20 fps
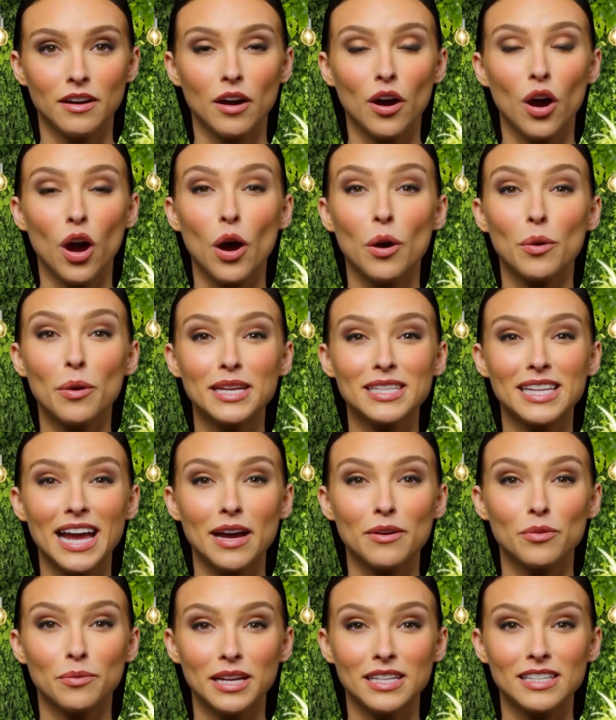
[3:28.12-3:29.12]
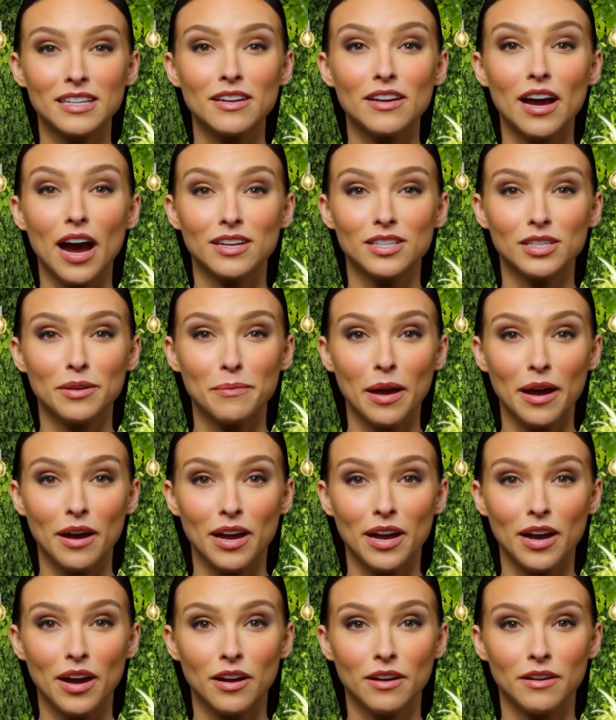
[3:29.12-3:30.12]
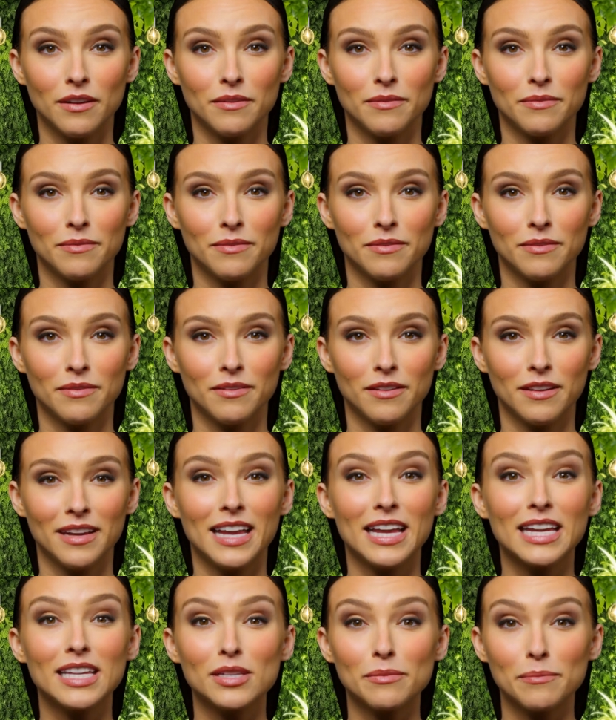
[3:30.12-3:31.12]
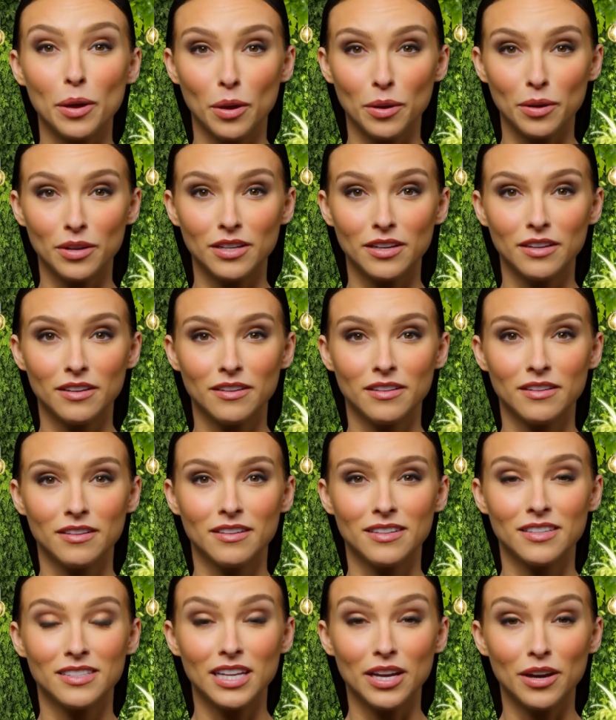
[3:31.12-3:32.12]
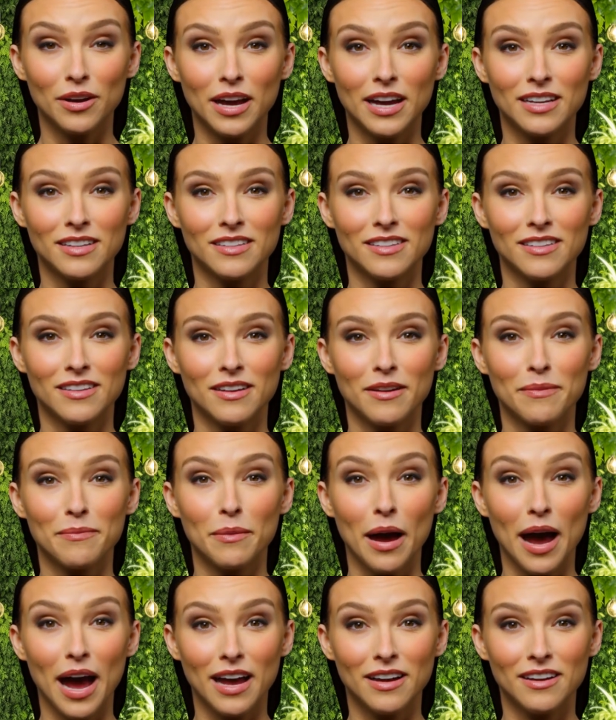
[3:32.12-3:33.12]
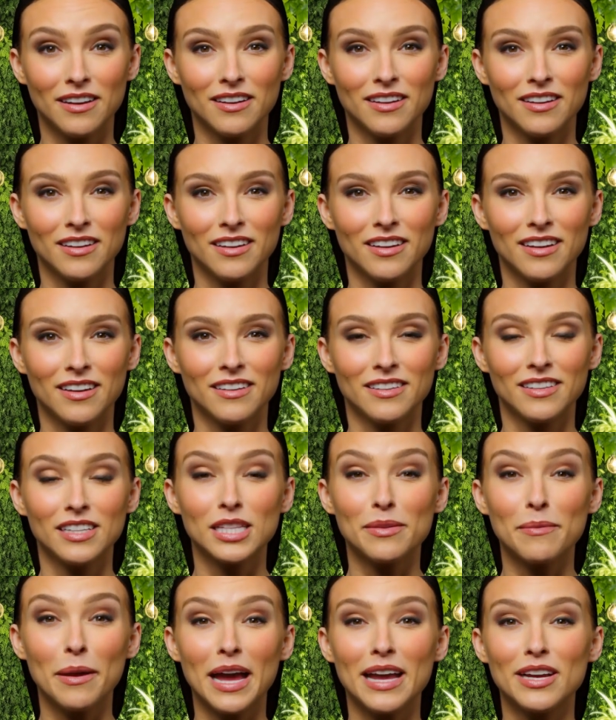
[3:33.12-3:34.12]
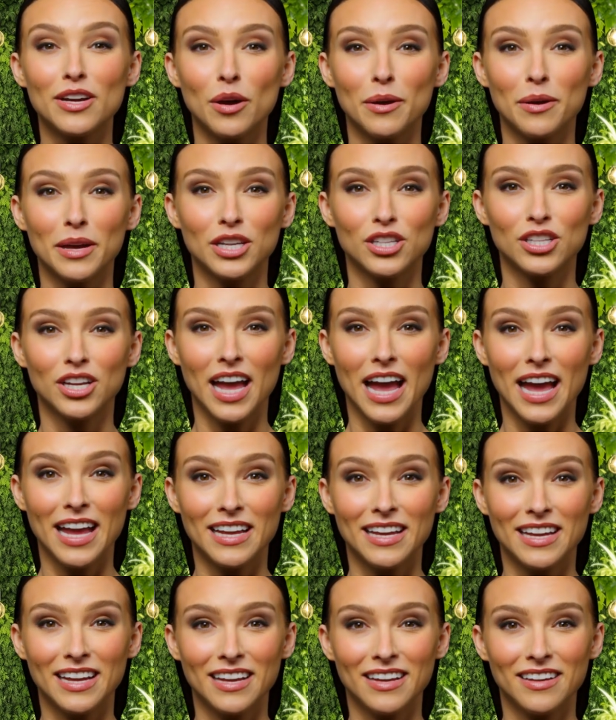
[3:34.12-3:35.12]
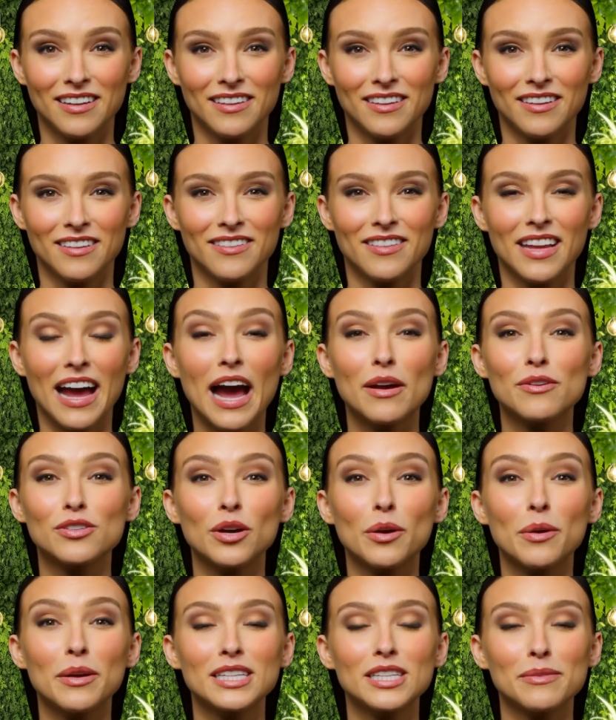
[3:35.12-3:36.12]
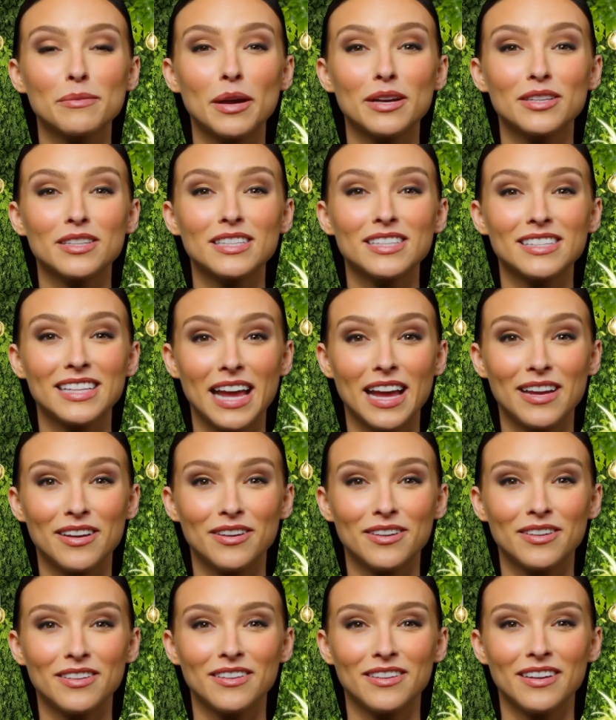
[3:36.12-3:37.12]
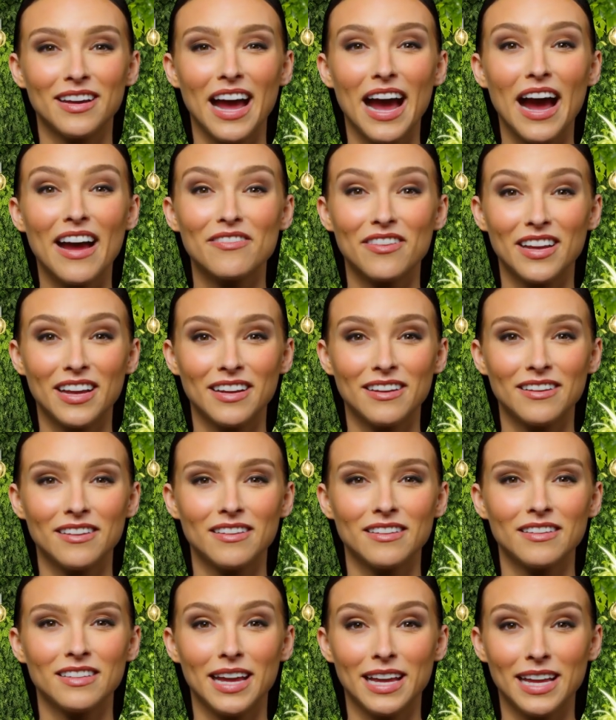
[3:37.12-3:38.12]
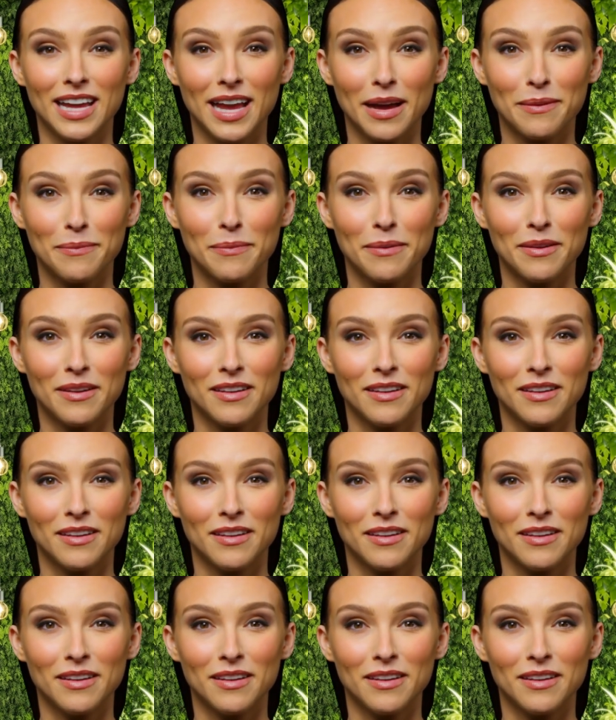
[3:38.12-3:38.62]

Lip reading: Always had a reason not to marry her. He smoked. Cigarettes. Pot. Despite knowing she hated it. The house always smelled stale, heavy, like him.